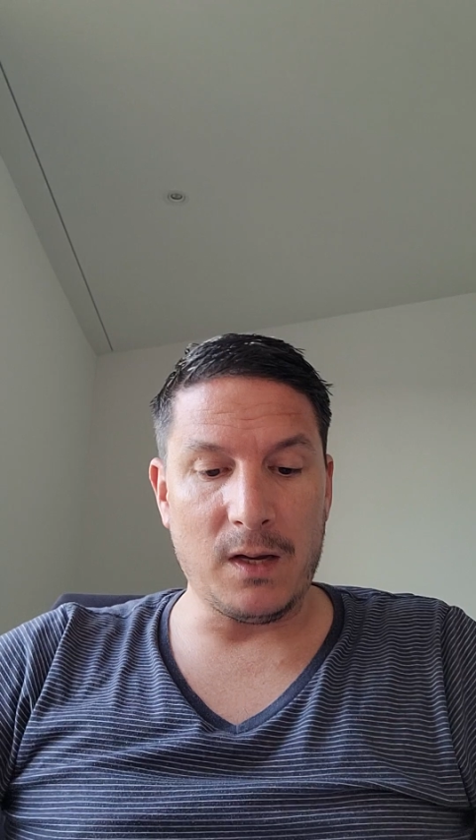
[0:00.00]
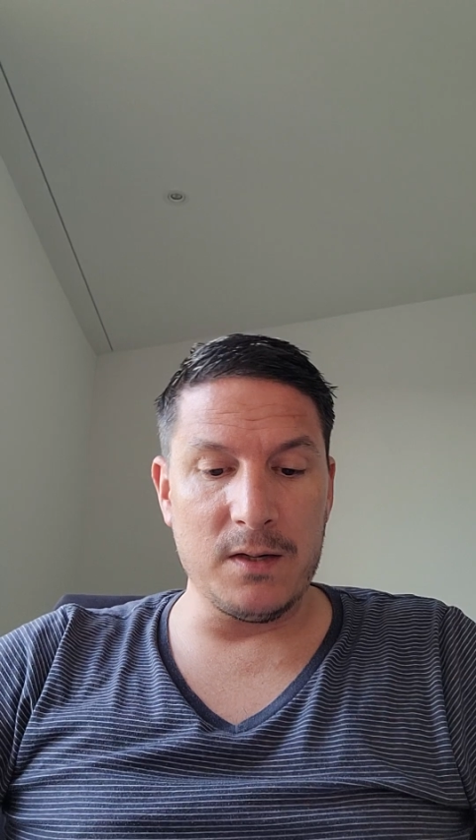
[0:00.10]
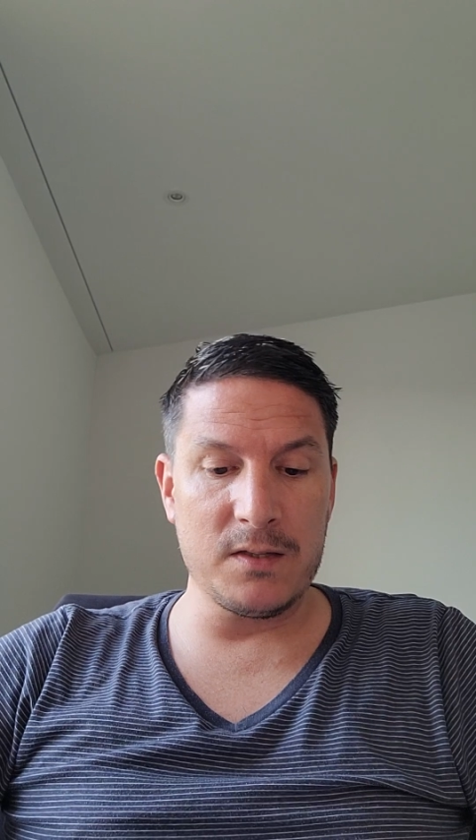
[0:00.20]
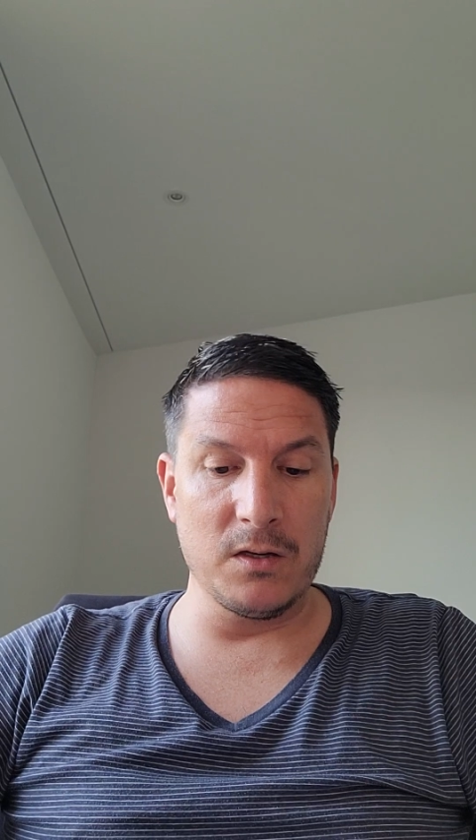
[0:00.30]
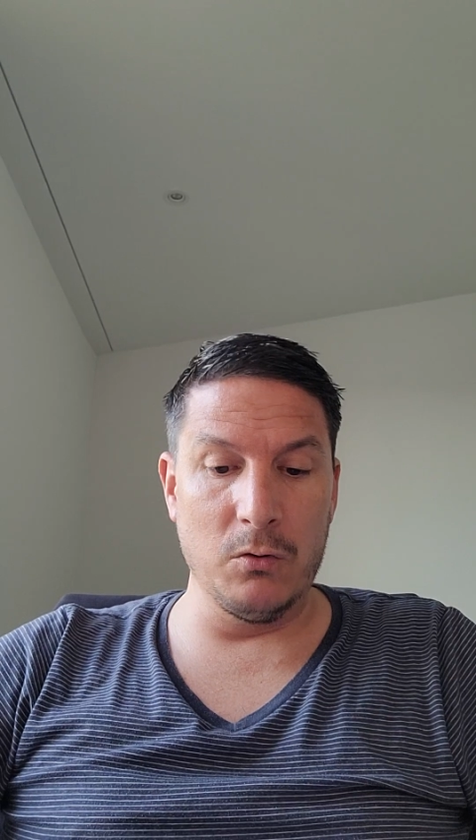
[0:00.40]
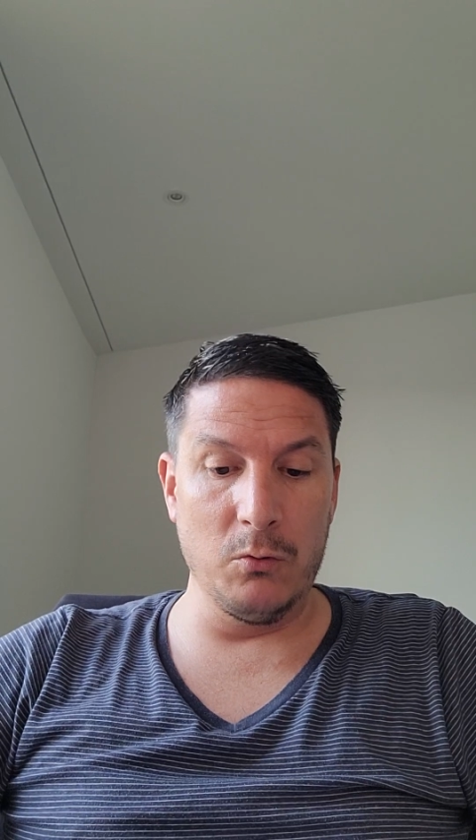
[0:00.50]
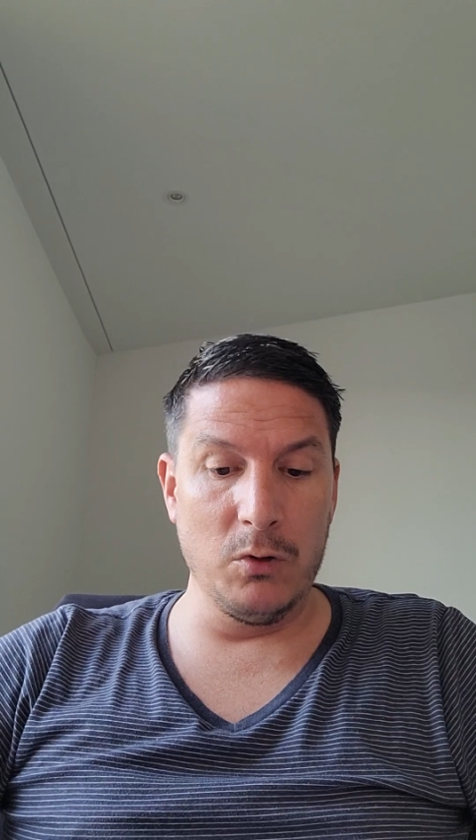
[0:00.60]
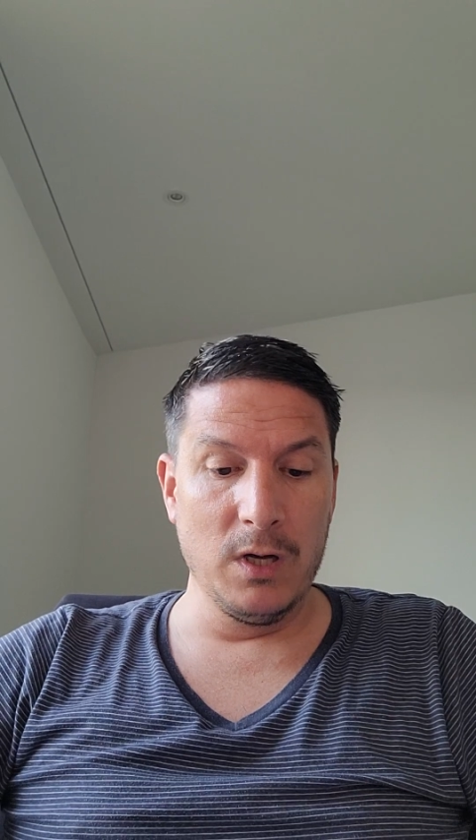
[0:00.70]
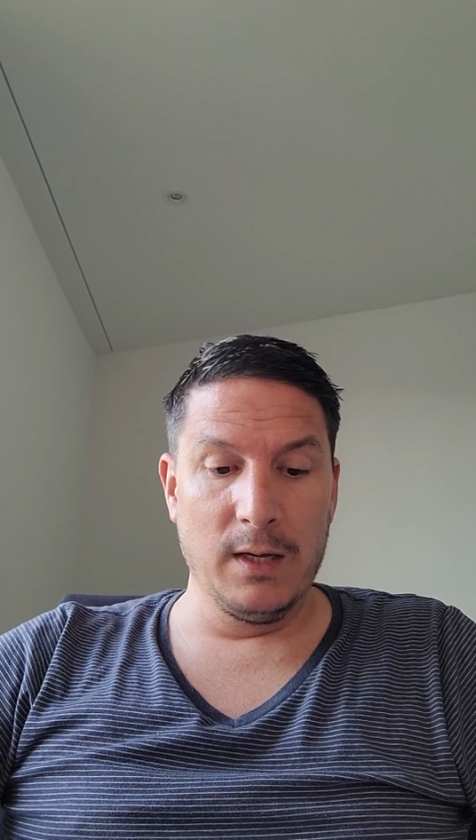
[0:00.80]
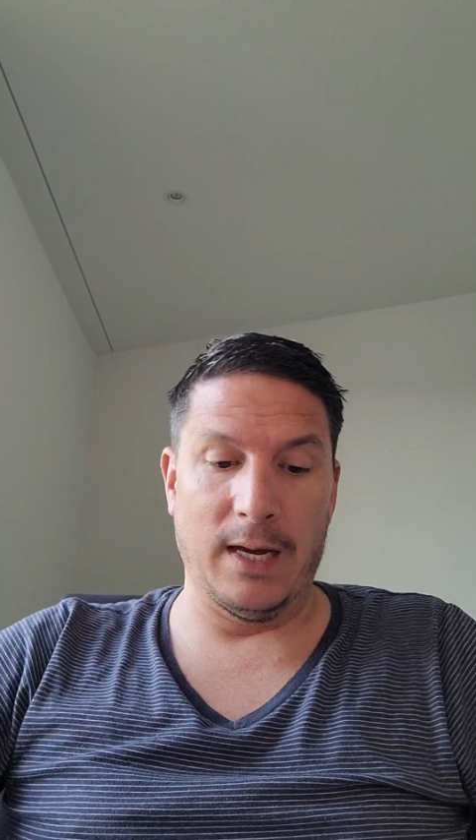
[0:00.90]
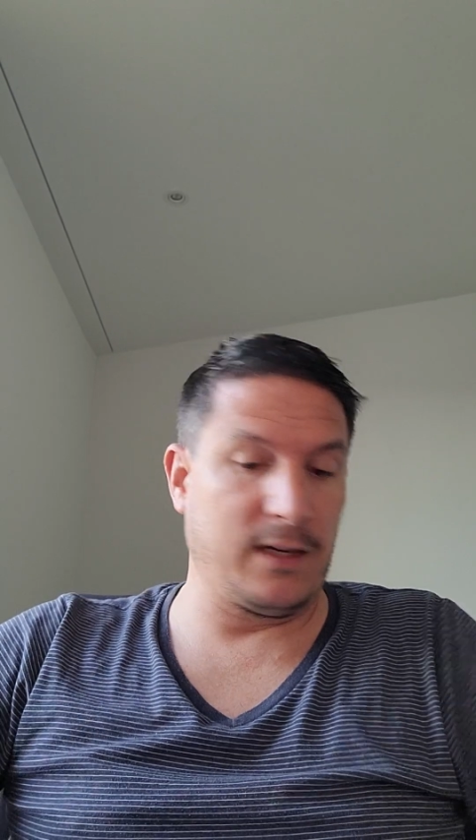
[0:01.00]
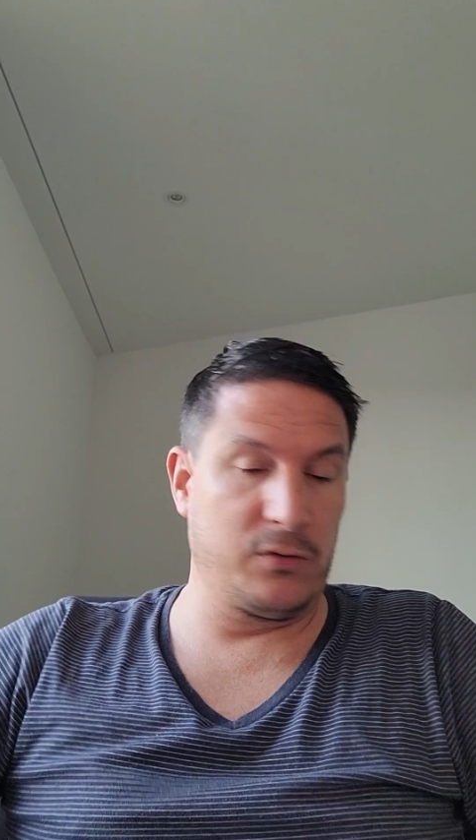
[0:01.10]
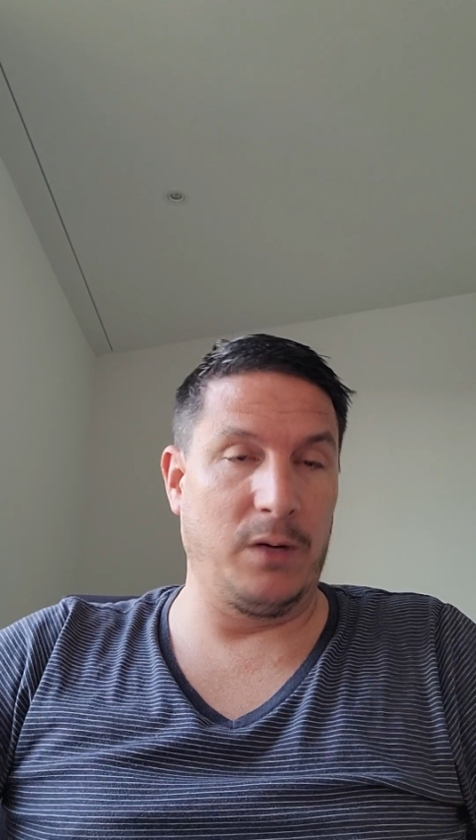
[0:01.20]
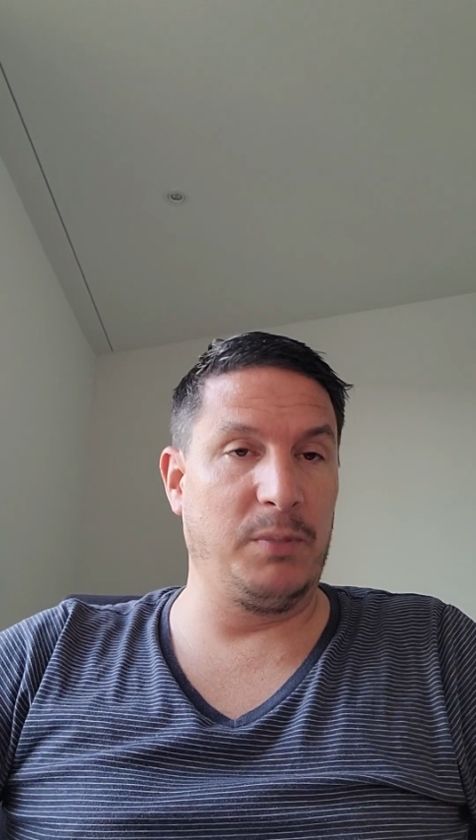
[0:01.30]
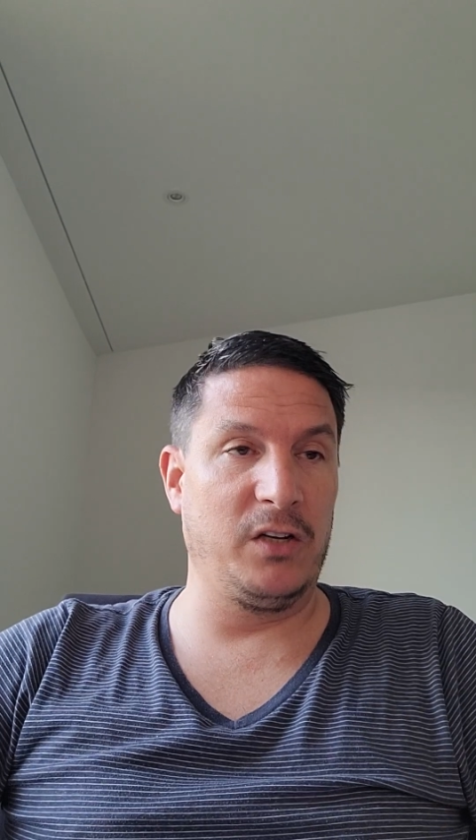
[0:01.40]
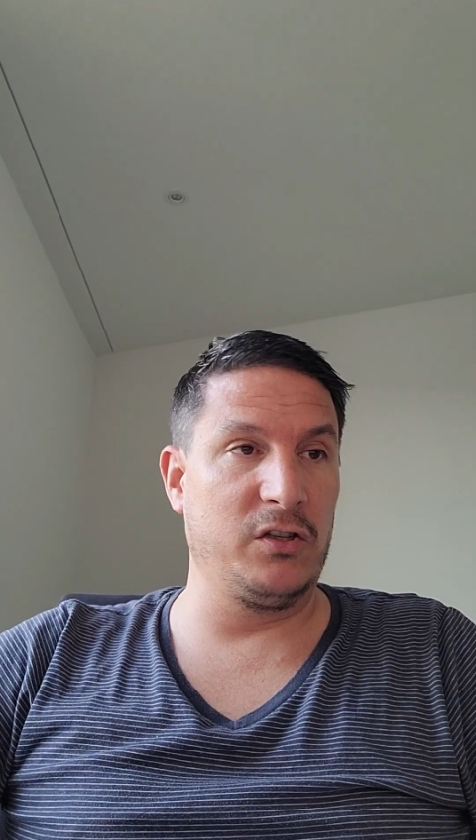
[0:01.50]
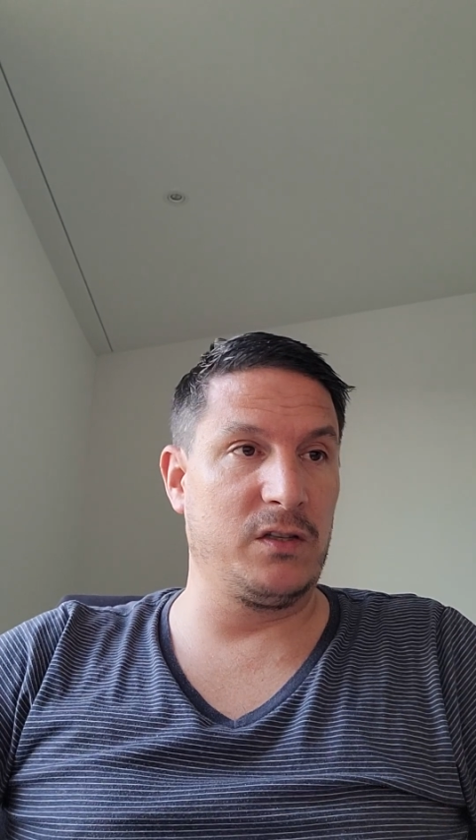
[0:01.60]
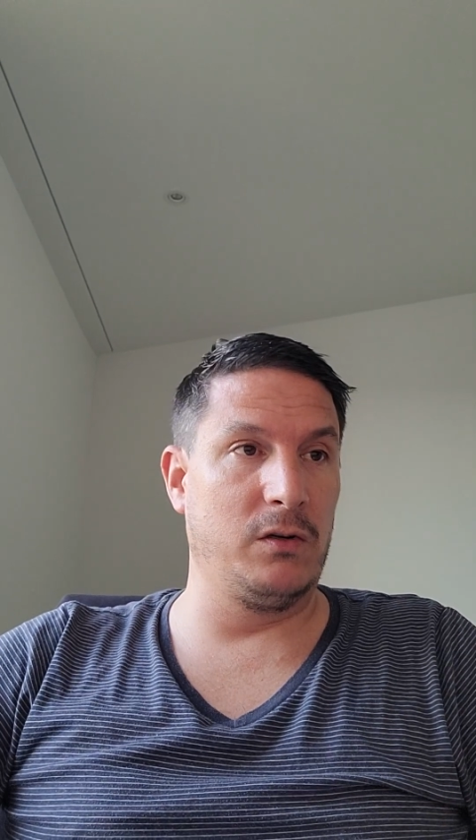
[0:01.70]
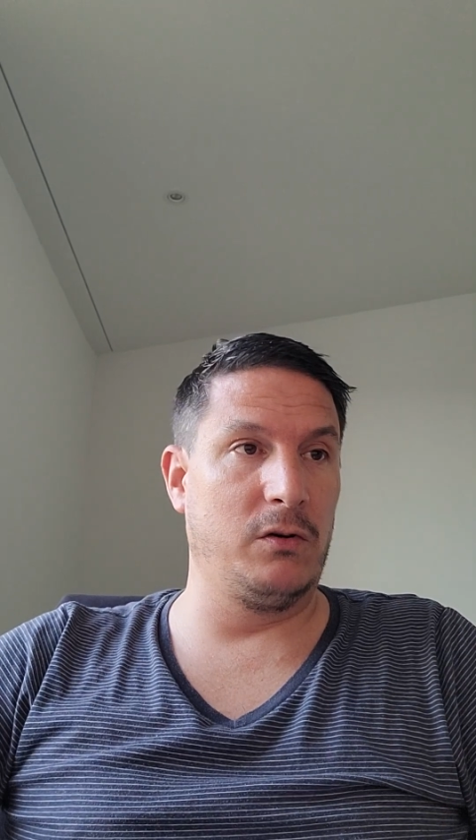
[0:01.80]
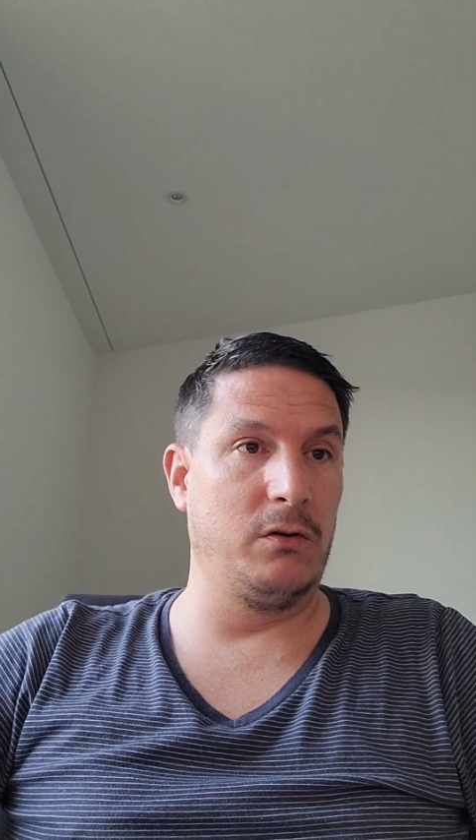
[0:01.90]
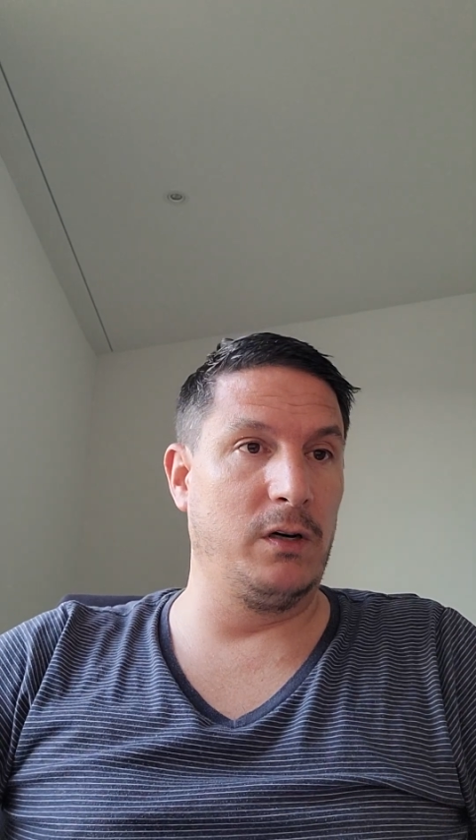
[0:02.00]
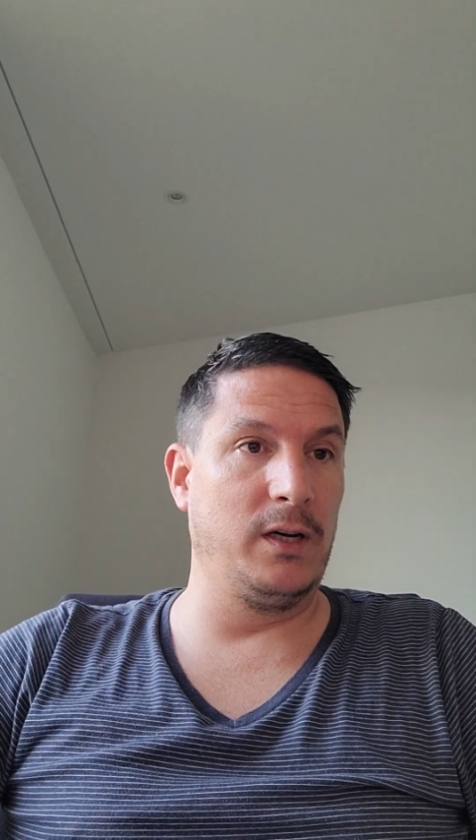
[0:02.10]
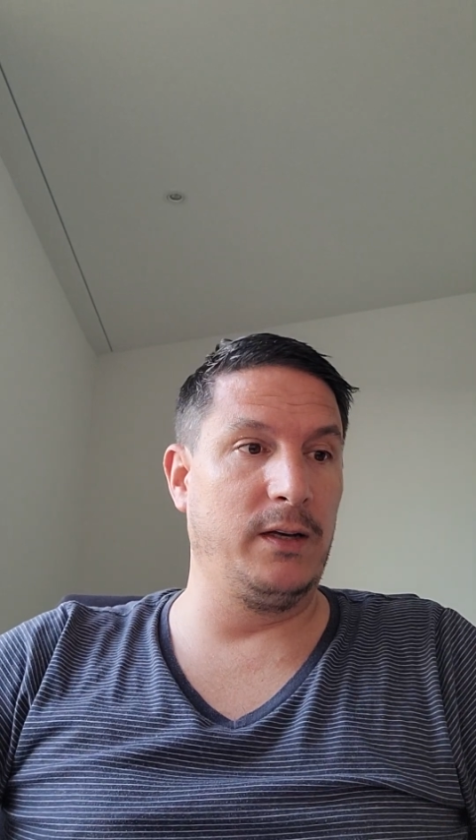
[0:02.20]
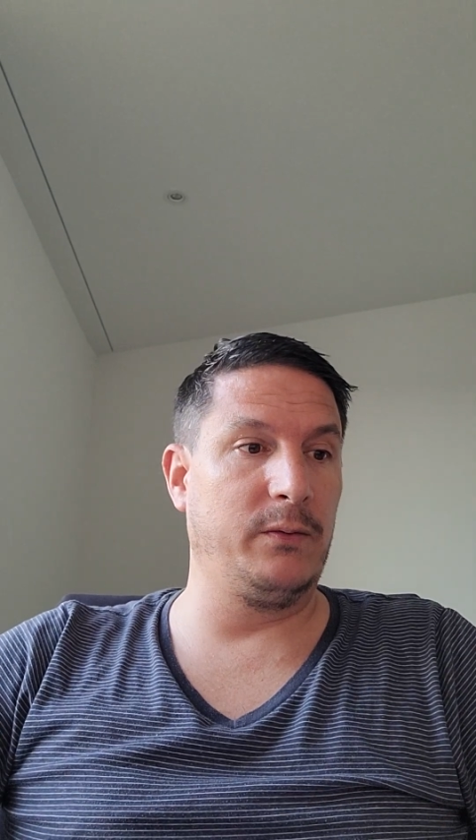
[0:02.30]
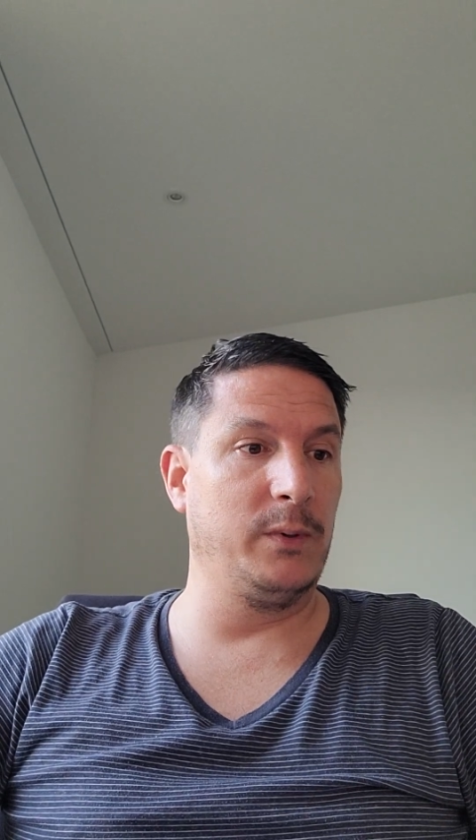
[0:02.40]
So X-ray pictures or as